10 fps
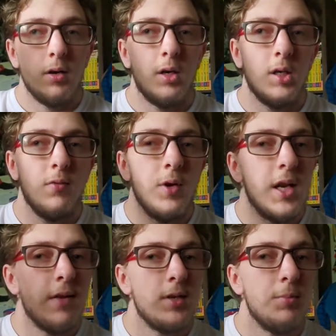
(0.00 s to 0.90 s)
because if we
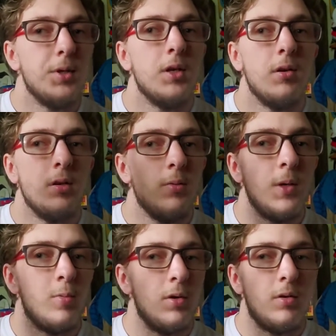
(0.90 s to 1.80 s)
didn't have superheroes,
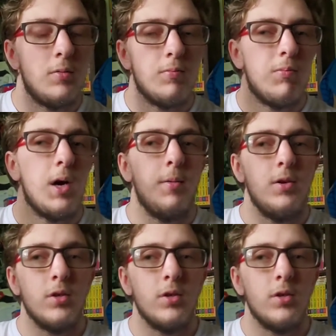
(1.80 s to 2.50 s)
we would probably